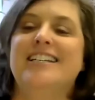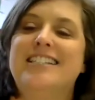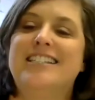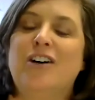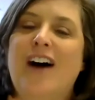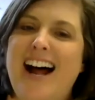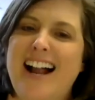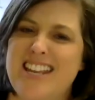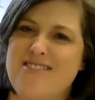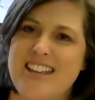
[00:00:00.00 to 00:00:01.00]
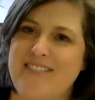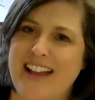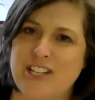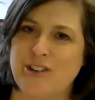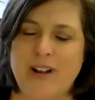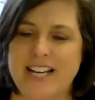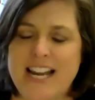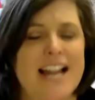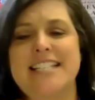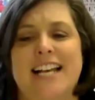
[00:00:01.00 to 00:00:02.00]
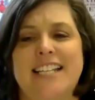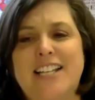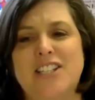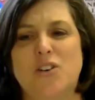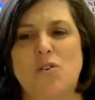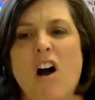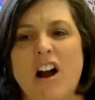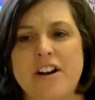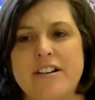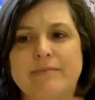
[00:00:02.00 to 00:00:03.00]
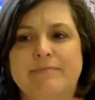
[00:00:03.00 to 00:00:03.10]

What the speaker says: So how do you give extra credit on a test that's so hard?